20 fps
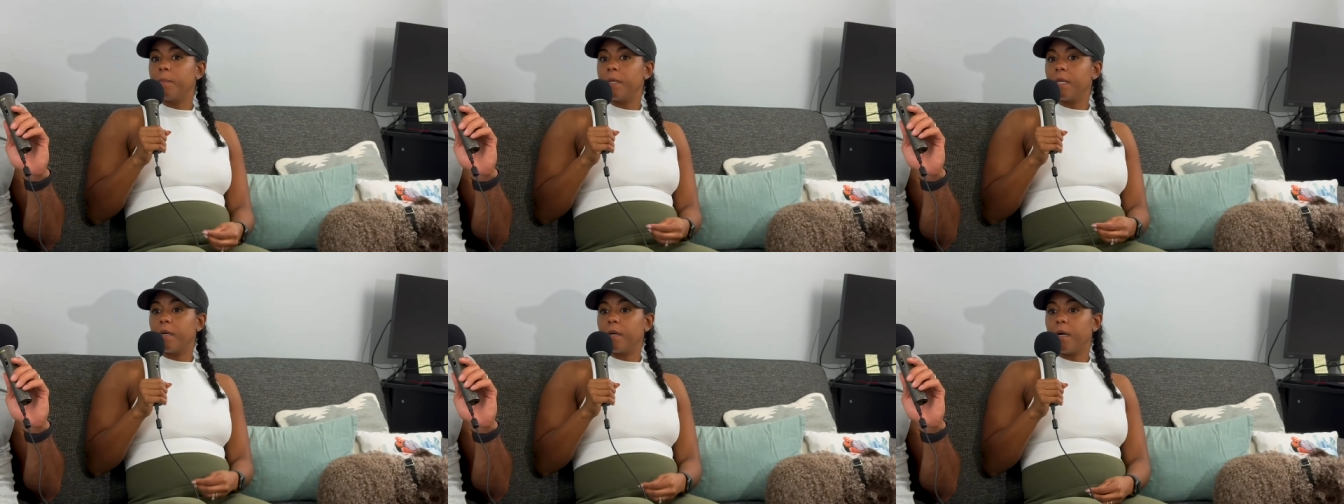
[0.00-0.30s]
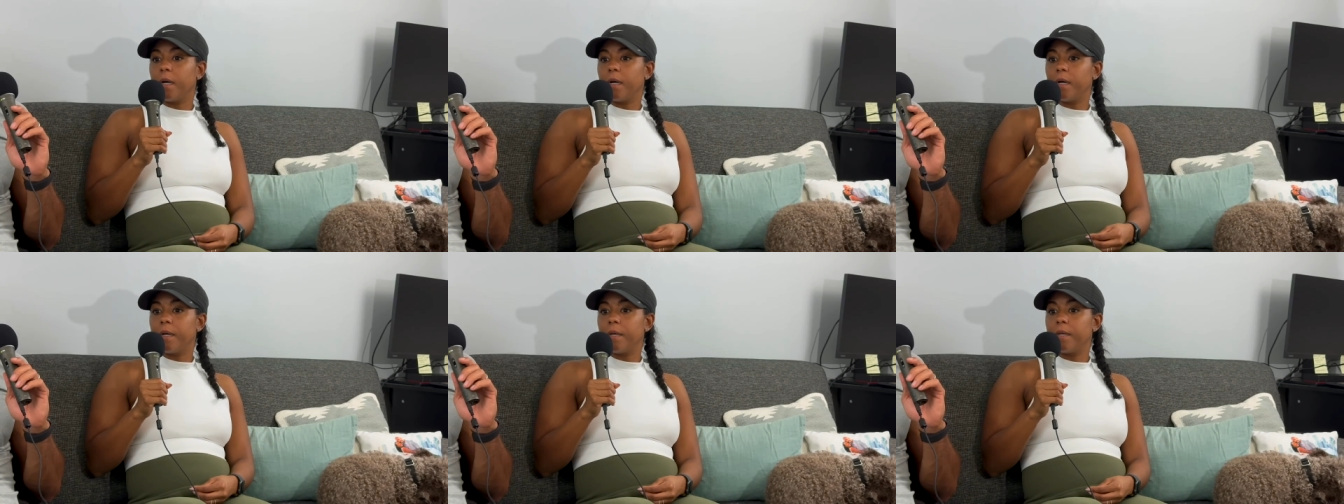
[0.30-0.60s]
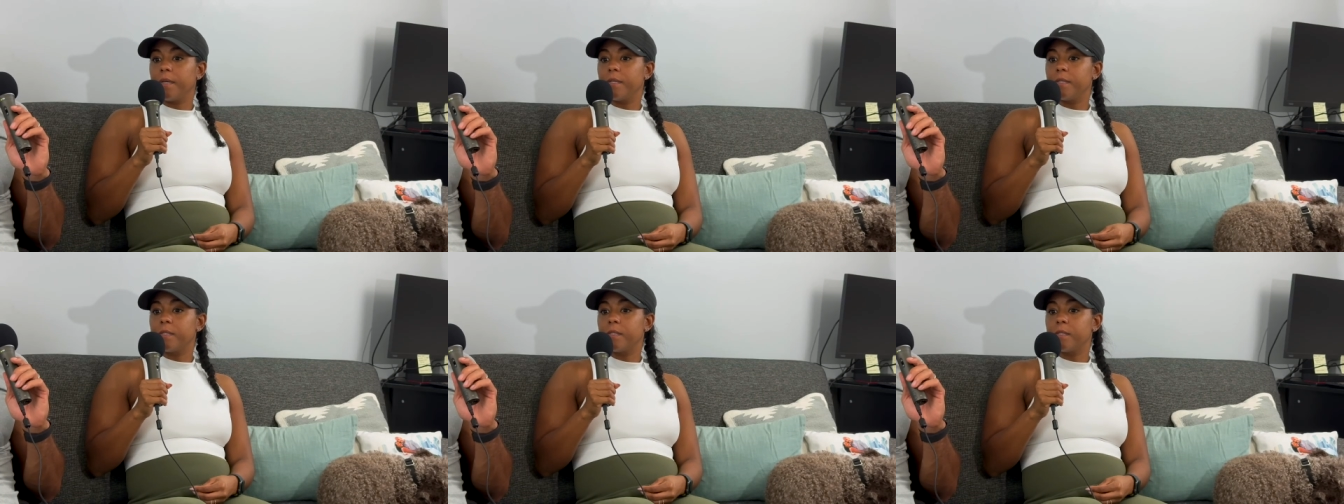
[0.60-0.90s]

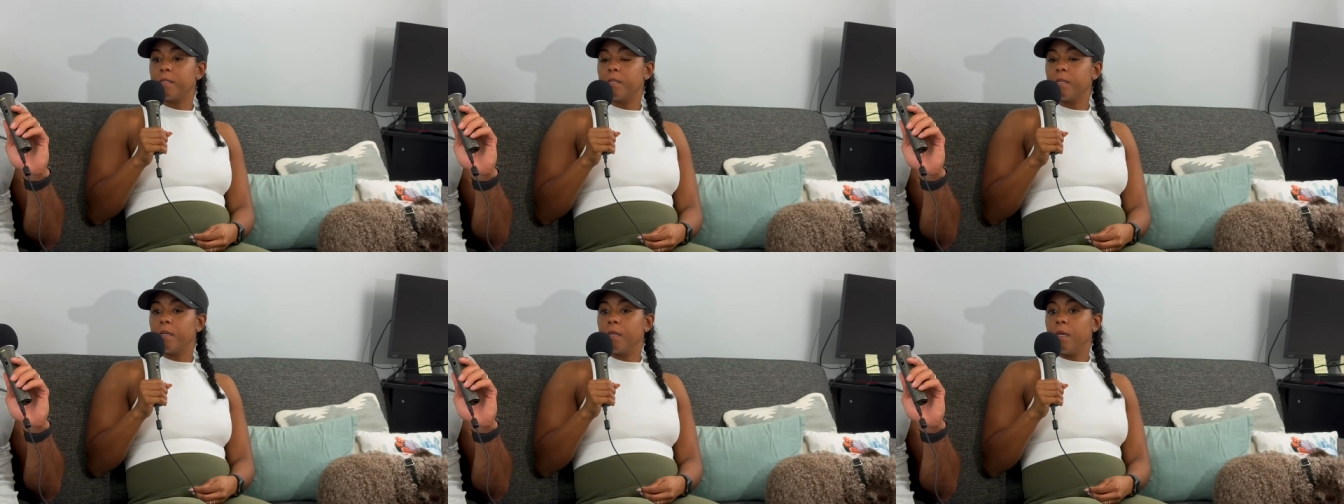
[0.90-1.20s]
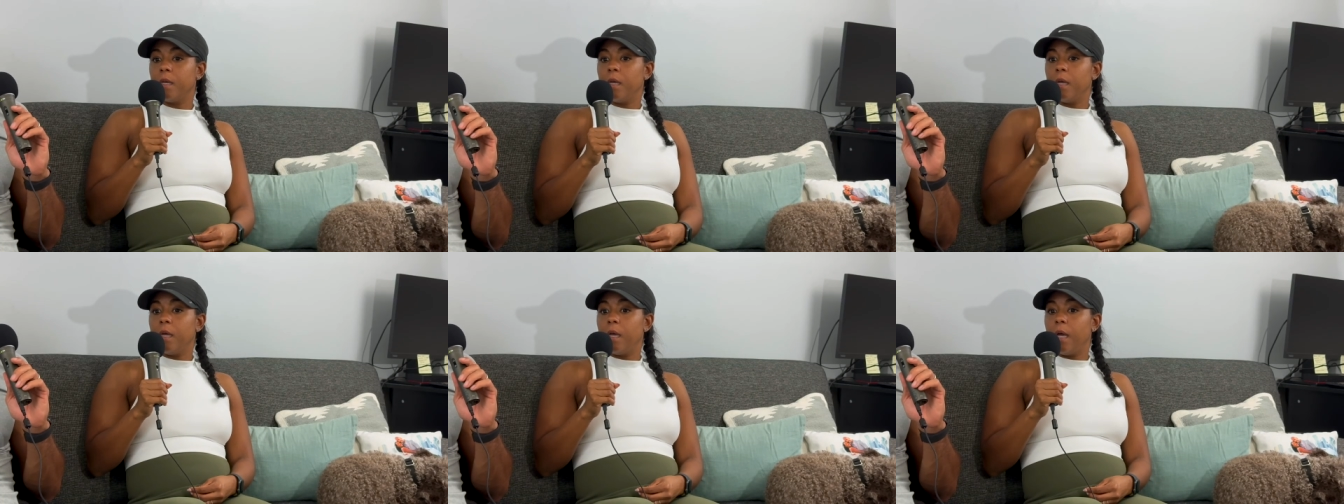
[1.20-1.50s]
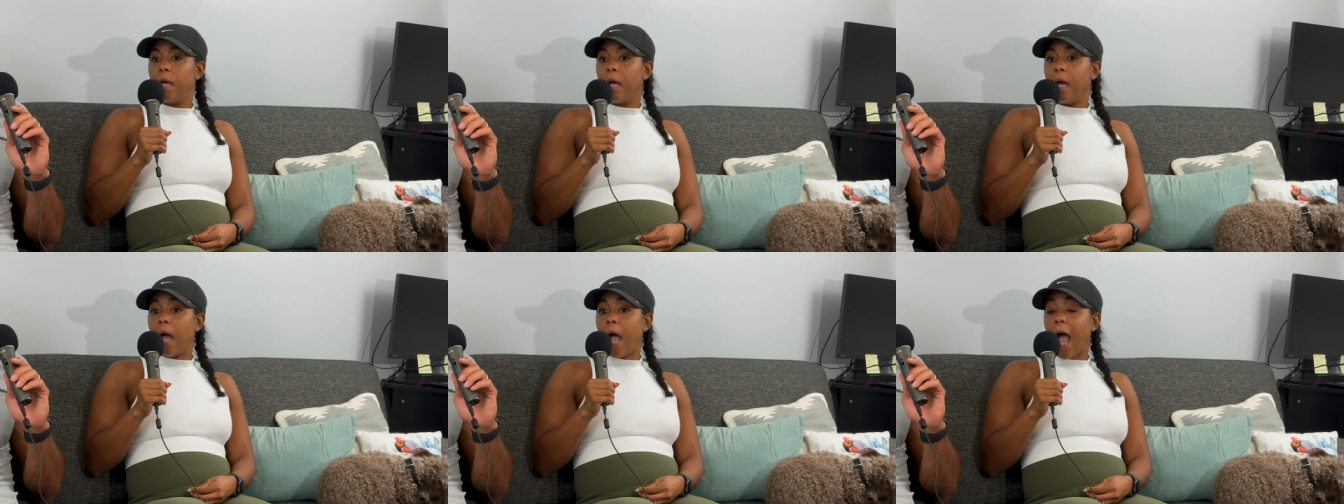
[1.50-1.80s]
because
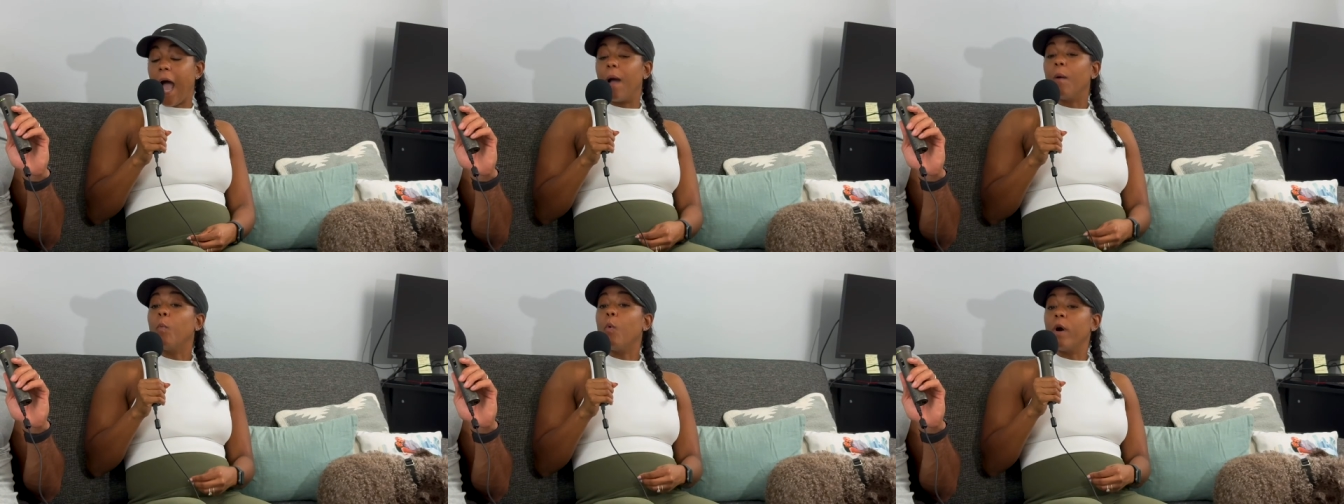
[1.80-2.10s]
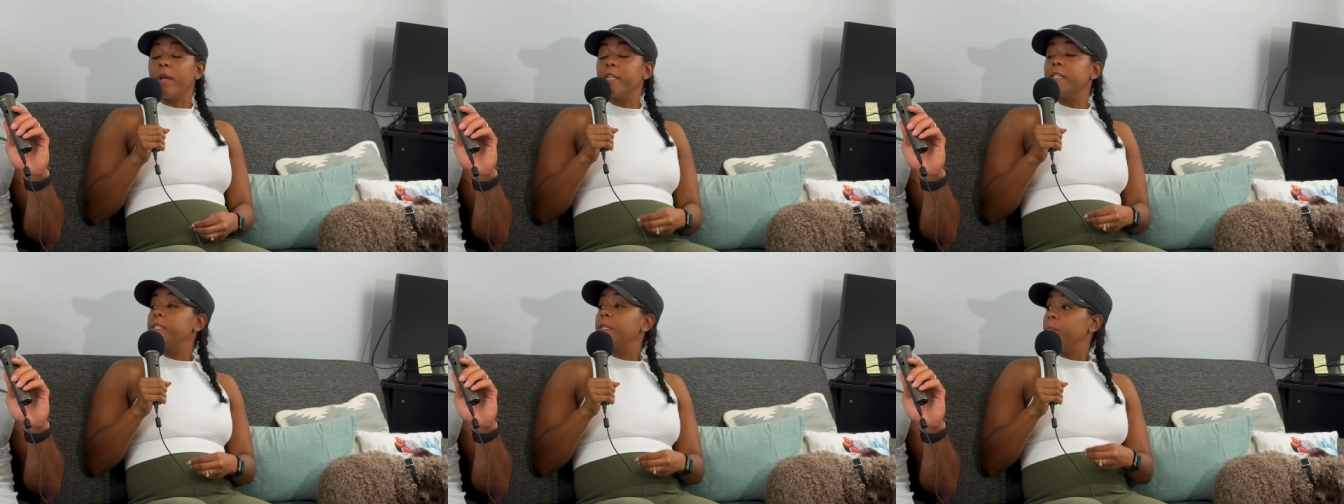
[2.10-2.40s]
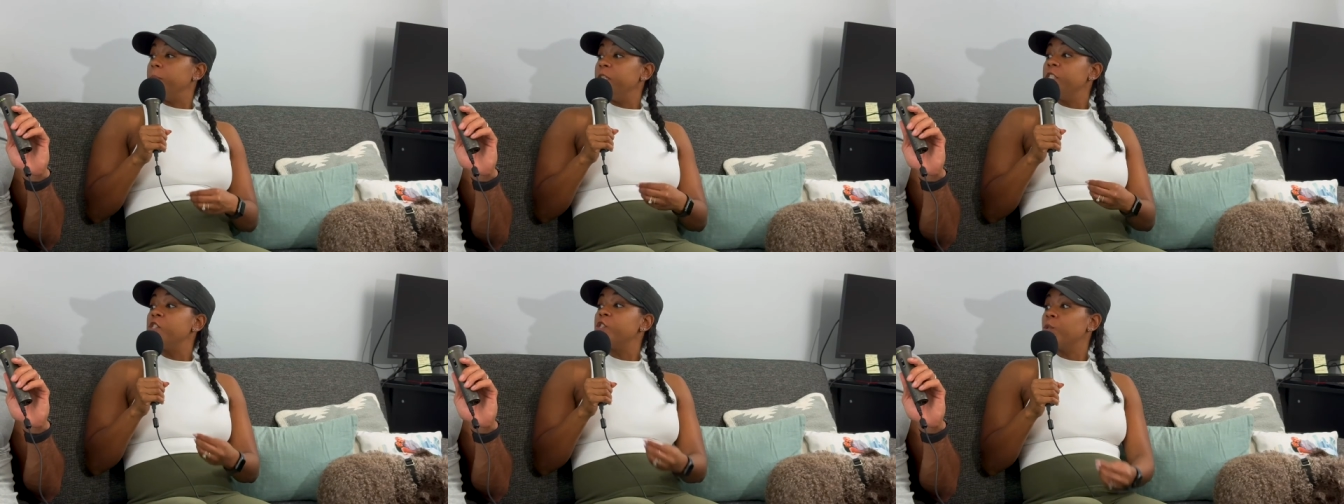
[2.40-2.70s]
I wanted
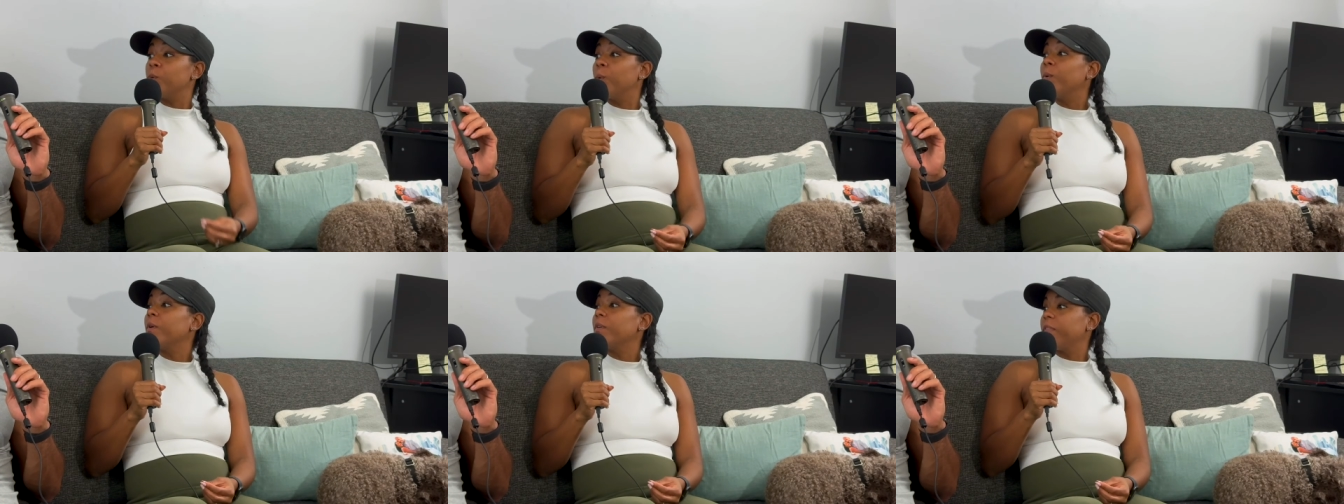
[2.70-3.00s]
to be sure